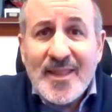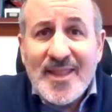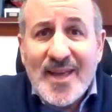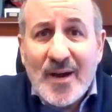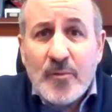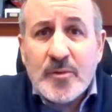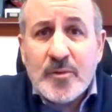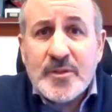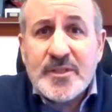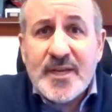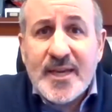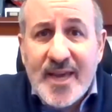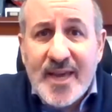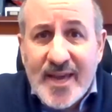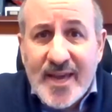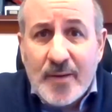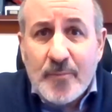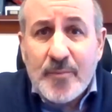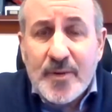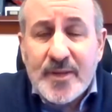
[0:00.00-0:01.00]
That was a
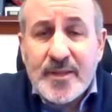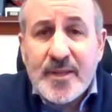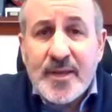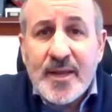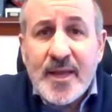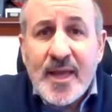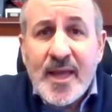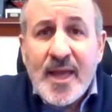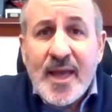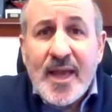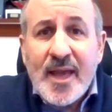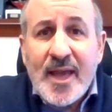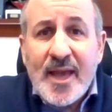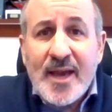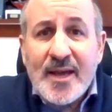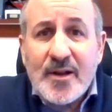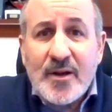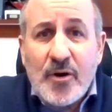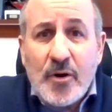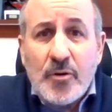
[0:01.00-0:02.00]
gambit,
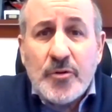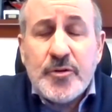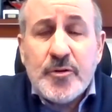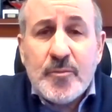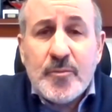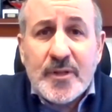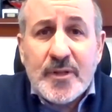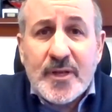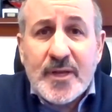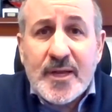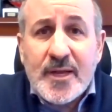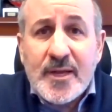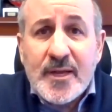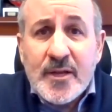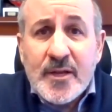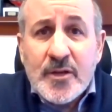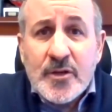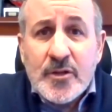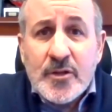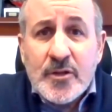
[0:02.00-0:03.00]
and
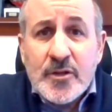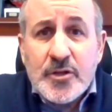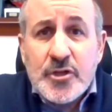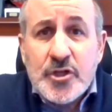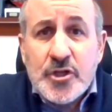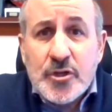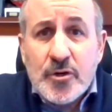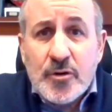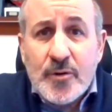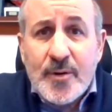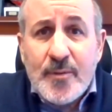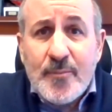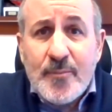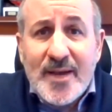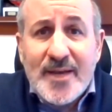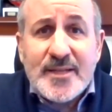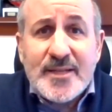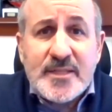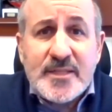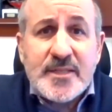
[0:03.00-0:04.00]
ultimately, the jury
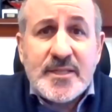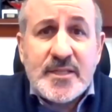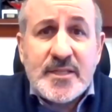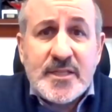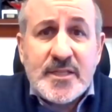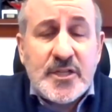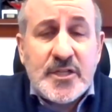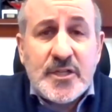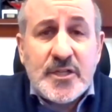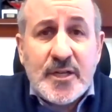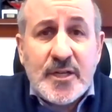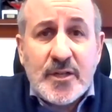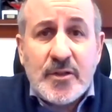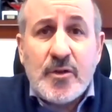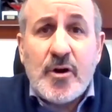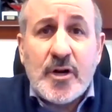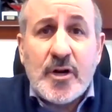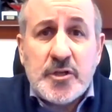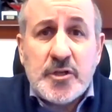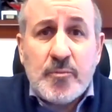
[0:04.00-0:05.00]
made its decision
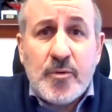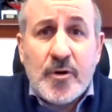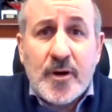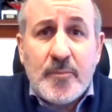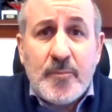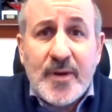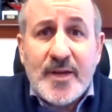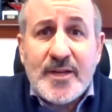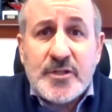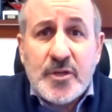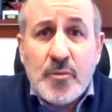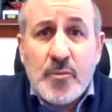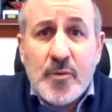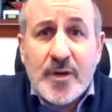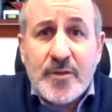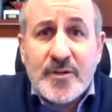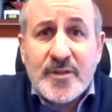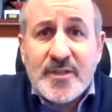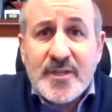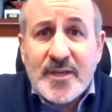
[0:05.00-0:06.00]
in large part based on
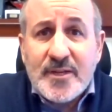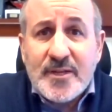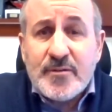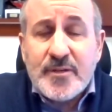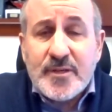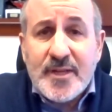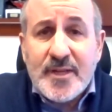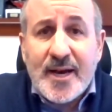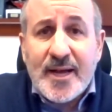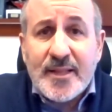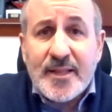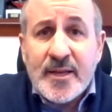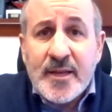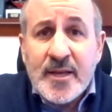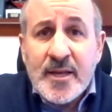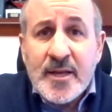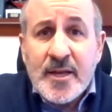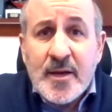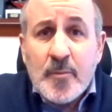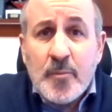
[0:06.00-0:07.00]
whether it did or did not
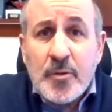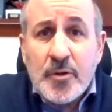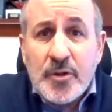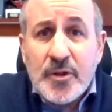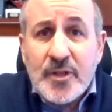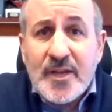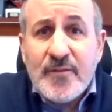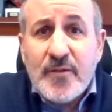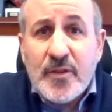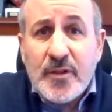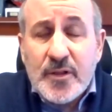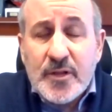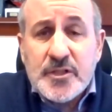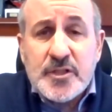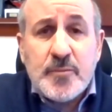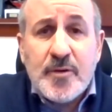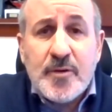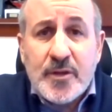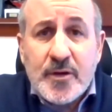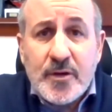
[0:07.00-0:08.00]
believe
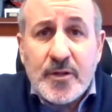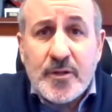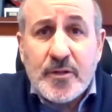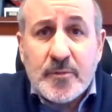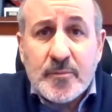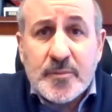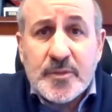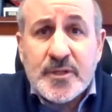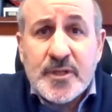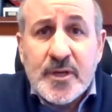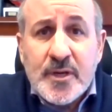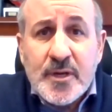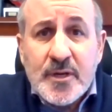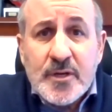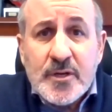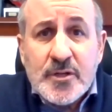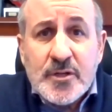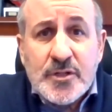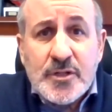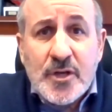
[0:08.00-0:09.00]
Elizabeth Holmes.
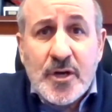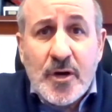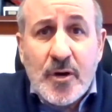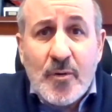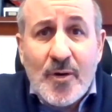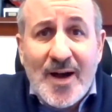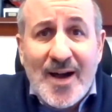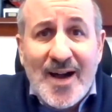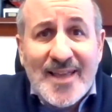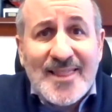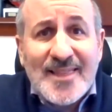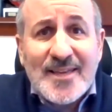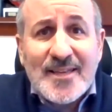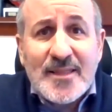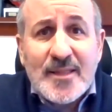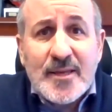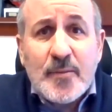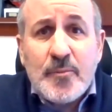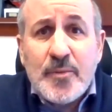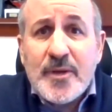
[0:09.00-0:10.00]
So I
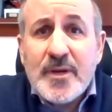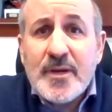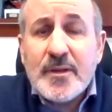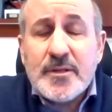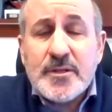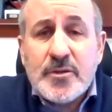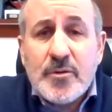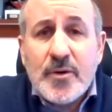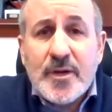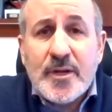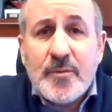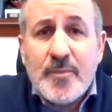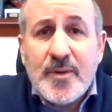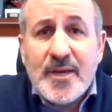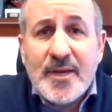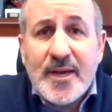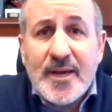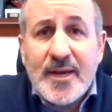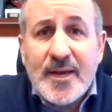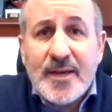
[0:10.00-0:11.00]
think the appeal is going to
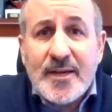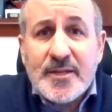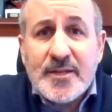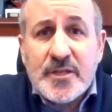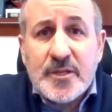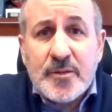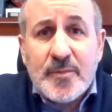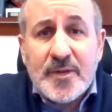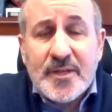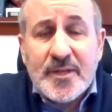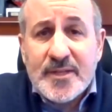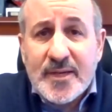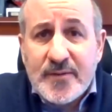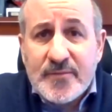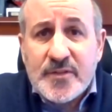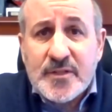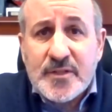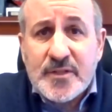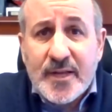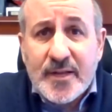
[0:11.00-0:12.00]
be a is going to be
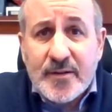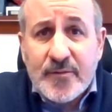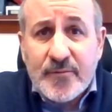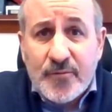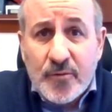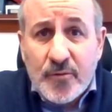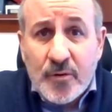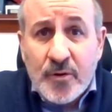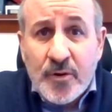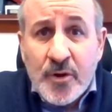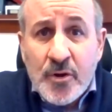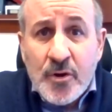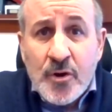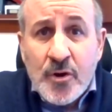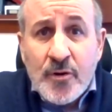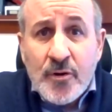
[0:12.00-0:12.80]
tough sledding for